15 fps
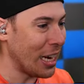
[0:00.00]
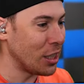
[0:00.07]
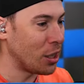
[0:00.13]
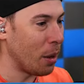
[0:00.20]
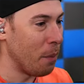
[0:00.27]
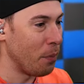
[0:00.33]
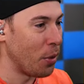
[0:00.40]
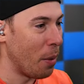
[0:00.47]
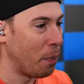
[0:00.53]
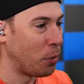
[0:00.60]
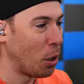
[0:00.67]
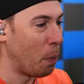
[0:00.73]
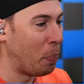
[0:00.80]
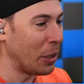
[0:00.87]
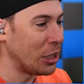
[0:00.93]
is the, the,
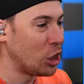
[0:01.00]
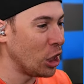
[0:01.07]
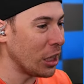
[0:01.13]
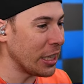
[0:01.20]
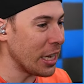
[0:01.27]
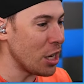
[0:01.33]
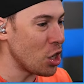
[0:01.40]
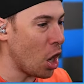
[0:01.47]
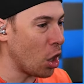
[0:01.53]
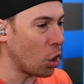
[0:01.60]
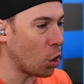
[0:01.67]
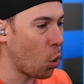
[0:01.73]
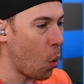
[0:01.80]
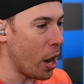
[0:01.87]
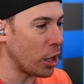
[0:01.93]
the bajillion
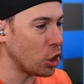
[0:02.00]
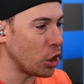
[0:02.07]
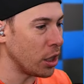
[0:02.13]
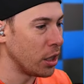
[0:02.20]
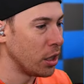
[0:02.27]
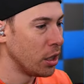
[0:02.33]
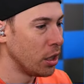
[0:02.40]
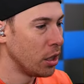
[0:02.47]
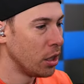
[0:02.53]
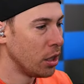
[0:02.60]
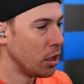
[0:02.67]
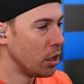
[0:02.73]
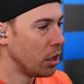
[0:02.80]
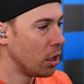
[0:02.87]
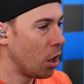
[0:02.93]
dollar
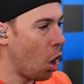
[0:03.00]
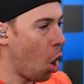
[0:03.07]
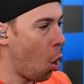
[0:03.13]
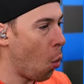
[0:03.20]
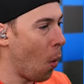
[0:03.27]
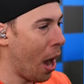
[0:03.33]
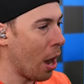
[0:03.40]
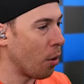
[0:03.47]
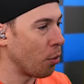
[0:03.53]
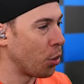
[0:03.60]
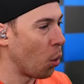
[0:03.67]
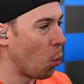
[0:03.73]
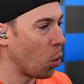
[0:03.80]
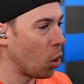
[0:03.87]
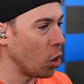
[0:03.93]
question. Oh, wow.
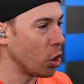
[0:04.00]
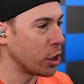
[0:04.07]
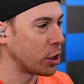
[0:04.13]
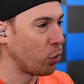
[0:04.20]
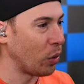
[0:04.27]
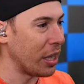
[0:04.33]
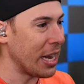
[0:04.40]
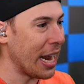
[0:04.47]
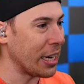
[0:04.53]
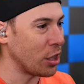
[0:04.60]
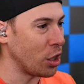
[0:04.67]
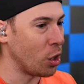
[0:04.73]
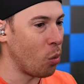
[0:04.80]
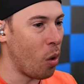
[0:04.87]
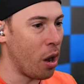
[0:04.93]
The world looks really nice
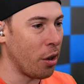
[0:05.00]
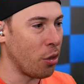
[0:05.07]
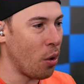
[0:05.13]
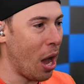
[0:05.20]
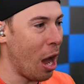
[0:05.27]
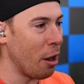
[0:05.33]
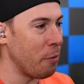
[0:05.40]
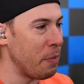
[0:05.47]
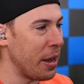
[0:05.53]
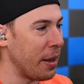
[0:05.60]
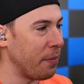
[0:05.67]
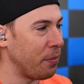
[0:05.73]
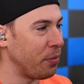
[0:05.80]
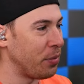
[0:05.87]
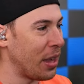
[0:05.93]
underwater, though. I'll
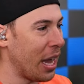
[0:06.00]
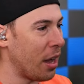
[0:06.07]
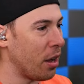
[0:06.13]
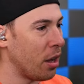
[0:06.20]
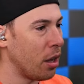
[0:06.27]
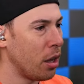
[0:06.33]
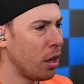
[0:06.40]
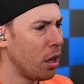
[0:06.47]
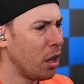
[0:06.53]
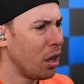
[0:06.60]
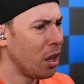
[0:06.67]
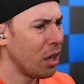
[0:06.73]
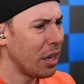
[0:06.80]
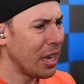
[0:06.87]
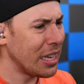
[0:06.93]
admit. That,
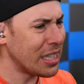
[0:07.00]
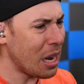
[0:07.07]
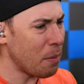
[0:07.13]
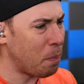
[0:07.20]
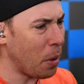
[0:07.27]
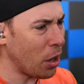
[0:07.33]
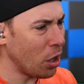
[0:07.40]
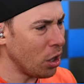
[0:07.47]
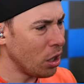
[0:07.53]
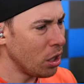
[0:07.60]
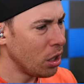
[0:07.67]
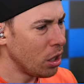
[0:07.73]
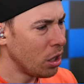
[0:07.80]
is that butter?